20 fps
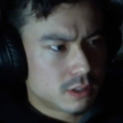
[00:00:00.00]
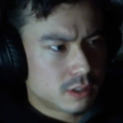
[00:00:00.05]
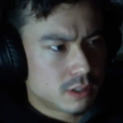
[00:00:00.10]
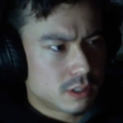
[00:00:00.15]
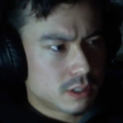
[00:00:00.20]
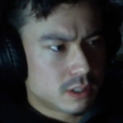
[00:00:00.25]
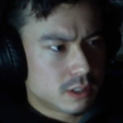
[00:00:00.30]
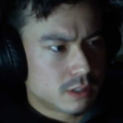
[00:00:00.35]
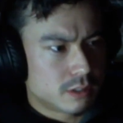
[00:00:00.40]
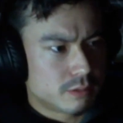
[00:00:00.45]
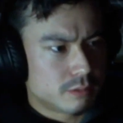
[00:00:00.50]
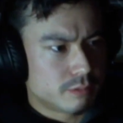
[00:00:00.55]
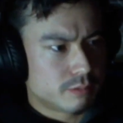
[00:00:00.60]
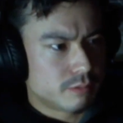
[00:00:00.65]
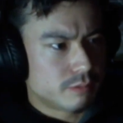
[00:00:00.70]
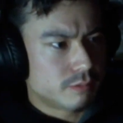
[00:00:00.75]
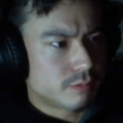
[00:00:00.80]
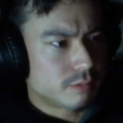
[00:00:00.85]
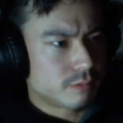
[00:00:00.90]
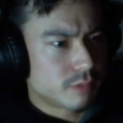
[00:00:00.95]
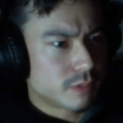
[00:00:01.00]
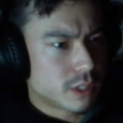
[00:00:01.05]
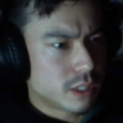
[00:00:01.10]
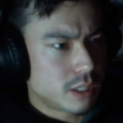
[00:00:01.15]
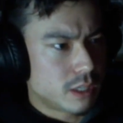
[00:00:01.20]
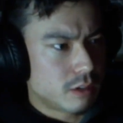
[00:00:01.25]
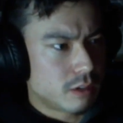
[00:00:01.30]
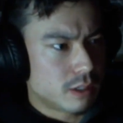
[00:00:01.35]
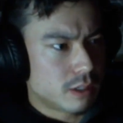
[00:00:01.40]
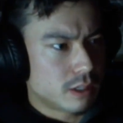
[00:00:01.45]
Um,
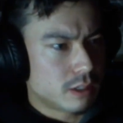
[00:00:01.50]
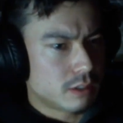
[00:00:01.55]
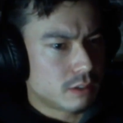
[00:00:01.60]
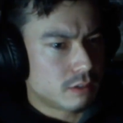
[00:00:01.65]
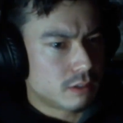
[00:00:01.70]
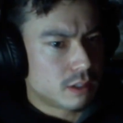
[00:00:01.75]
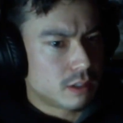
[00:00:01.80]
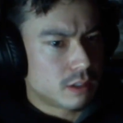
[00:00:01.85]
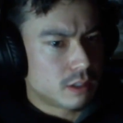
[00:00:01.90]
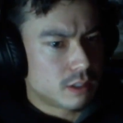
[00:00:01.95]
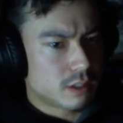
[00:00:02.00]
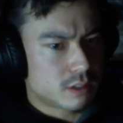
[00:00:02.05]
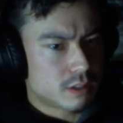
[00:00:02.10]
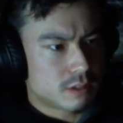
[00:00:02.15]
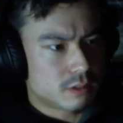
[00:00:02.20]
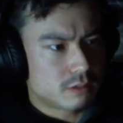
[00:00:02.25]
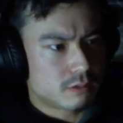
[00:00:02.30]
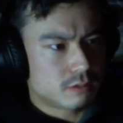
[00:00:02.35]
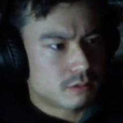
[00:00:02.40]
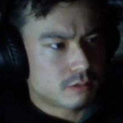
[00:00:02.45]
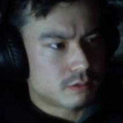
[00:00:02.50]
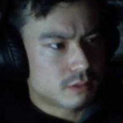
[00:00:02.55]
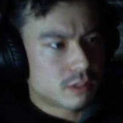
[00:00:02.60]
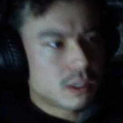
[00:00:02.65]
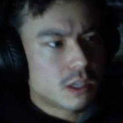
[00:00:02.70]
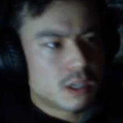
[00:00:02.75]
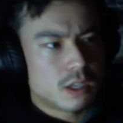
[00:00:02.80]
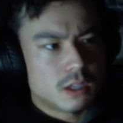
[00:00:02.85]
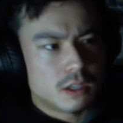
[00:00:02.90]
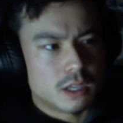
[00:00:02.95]
hearing it in this
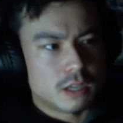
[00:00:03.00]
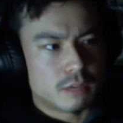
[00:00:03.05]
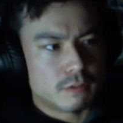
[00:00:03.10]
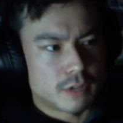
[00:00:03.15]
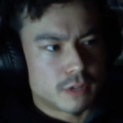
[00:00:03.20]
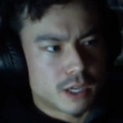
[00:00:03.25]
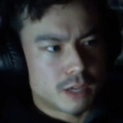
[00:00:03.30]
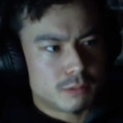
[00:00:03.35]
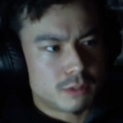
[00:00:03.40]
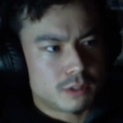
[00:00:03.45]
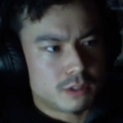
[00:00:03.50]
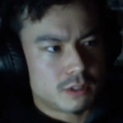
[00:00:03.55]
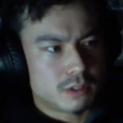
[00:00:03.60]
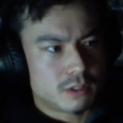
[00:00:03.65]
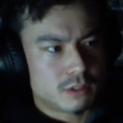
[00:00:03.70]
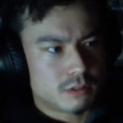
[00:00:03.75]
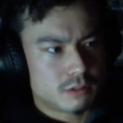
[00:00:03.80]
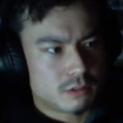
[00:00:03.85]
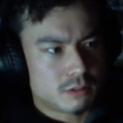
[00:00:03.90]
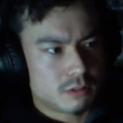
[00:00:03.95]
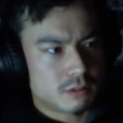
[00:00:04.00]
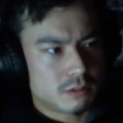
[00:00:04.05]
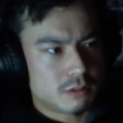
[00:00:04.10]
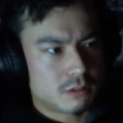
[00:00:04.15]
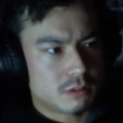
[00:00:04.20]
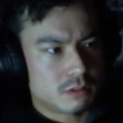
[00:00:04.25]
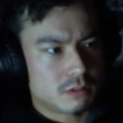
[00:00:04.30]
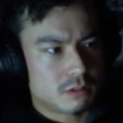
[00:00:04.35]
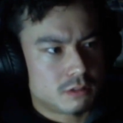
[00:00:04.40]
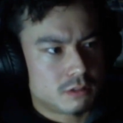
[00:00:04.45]
environment.
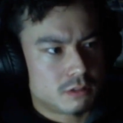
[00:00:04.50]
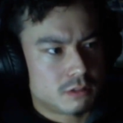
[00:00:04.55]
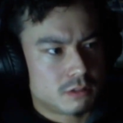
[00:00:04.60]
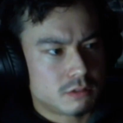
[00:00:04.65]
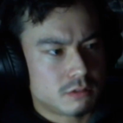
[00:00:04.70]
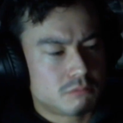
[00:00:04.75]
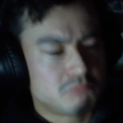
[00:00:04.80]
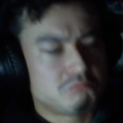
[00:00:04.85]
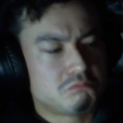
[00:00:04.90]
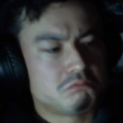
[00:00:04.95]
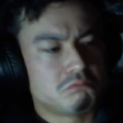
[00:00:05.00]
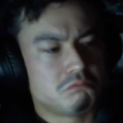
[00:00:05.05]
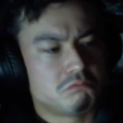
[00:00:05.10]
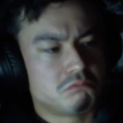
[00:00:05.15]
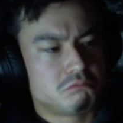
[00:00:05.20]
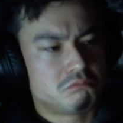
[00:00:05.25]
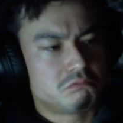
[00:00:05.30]
Hmm.